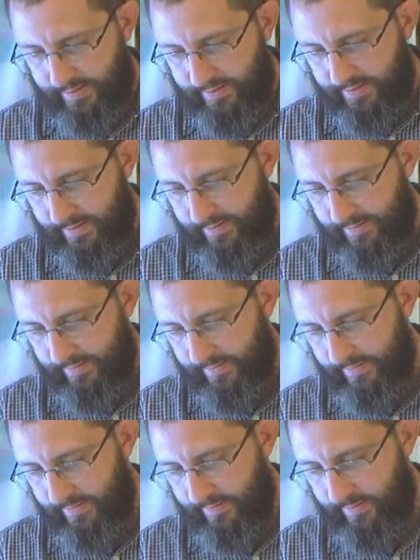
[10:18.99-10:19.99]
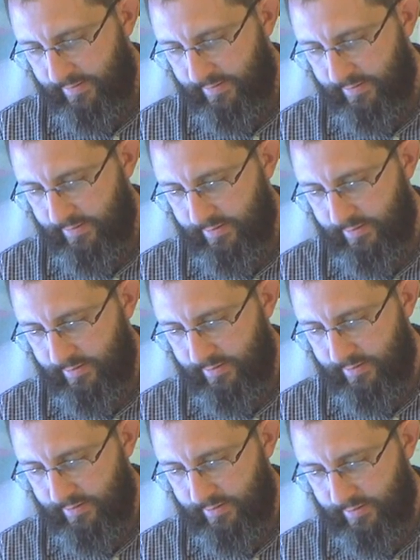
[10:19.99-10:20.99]

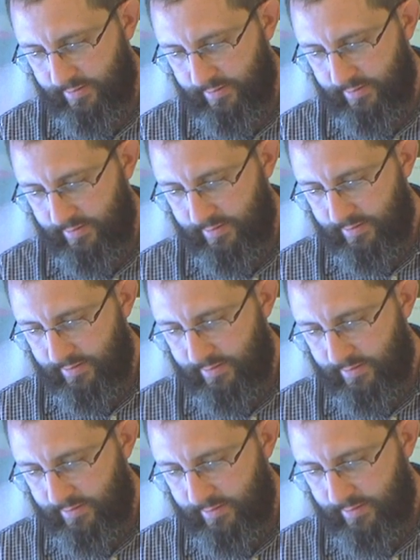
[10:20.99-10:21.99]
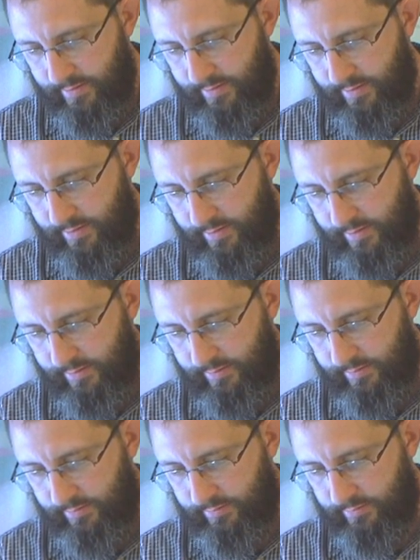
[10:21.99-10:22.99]

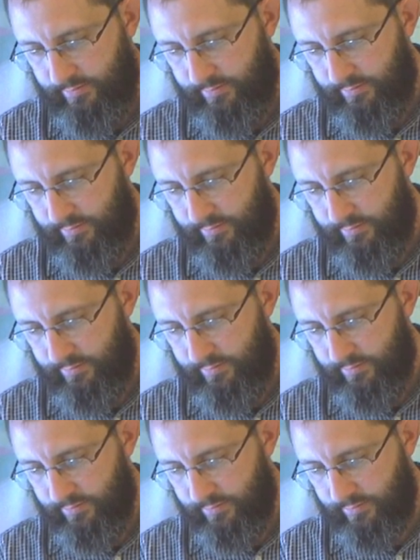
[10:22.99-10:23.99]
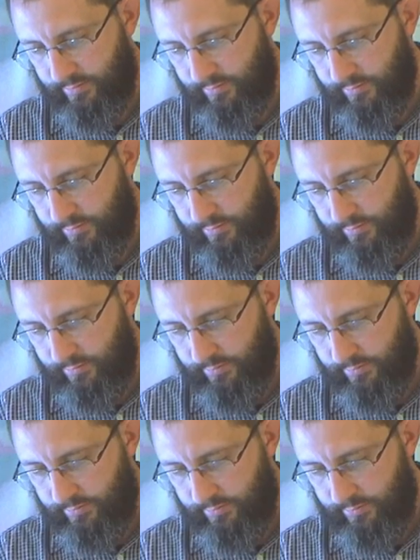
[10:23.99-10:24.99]

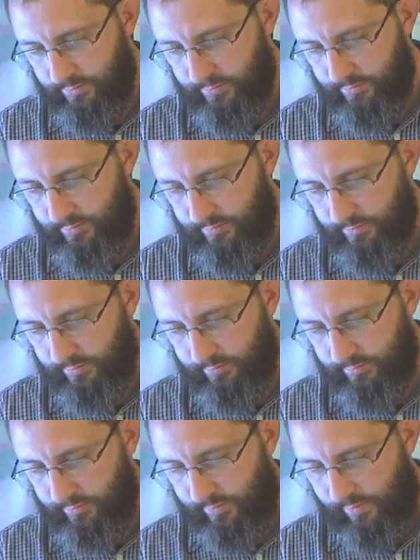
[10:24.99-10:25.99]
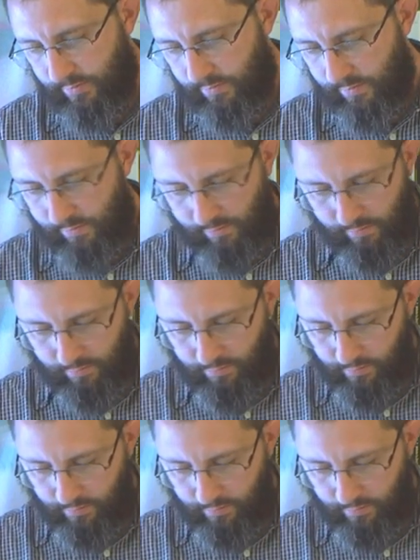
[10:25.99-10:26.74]
No one is speaking in this clip.